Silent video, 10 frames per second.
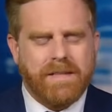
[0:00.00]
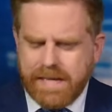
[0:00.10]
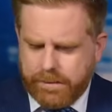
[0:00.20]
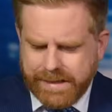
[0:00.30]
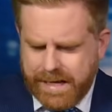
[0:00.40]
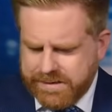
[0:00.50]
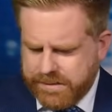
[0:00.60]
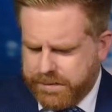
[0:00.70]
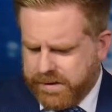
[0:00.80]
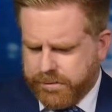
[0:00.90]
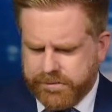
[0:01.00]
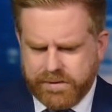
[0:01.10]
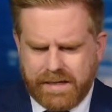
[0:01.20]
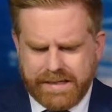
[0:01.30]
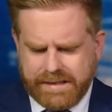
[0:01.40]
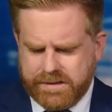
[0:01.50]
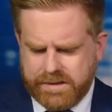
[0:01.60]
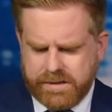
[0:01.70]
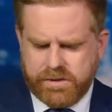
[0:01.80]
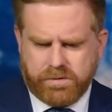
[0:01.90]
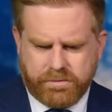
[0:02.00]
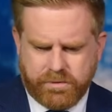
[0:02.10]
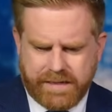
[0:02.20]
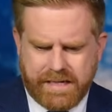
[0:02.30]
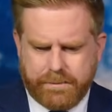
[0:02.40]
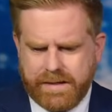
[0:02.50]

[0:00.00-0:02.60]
Now we got some people flying into these storms right now.